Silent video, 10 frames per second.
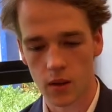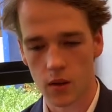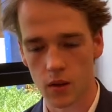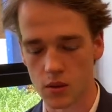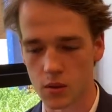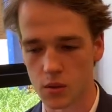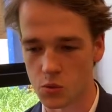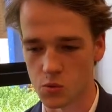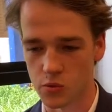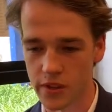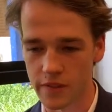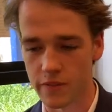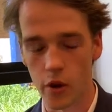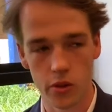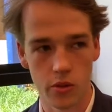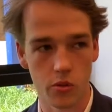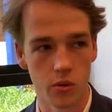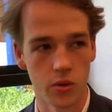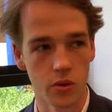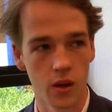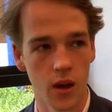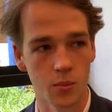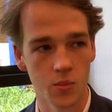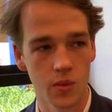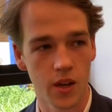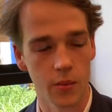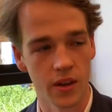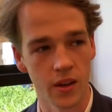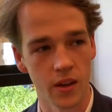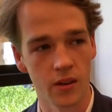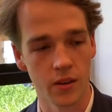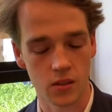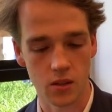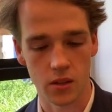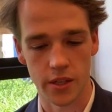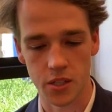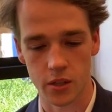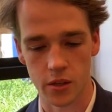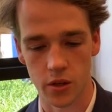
it was really furthered through coming here at Salesian.